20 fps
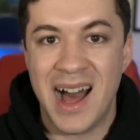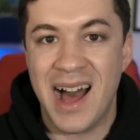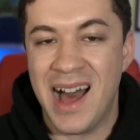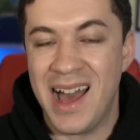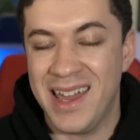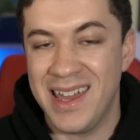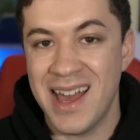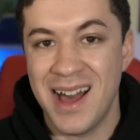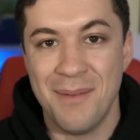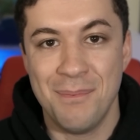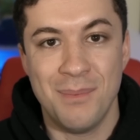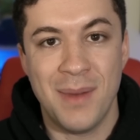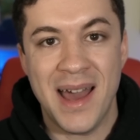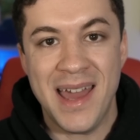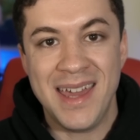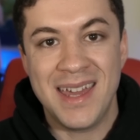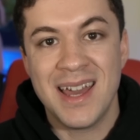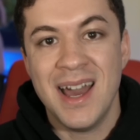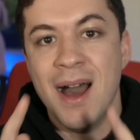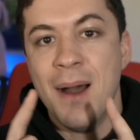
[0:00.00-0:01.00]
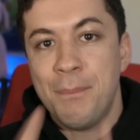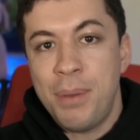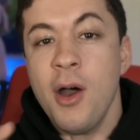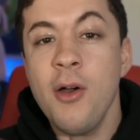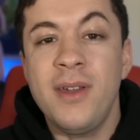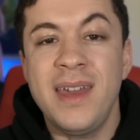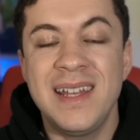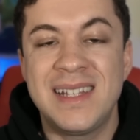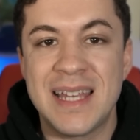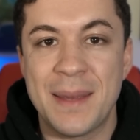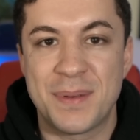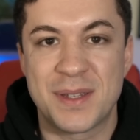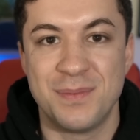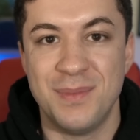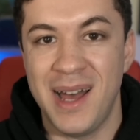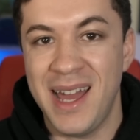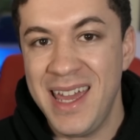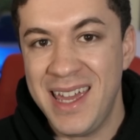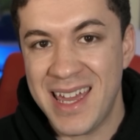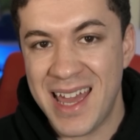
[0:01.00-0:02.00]
Hi, I'm Mike, PokeTips
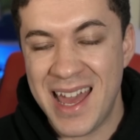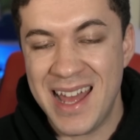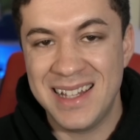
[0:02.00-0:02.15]
Mike,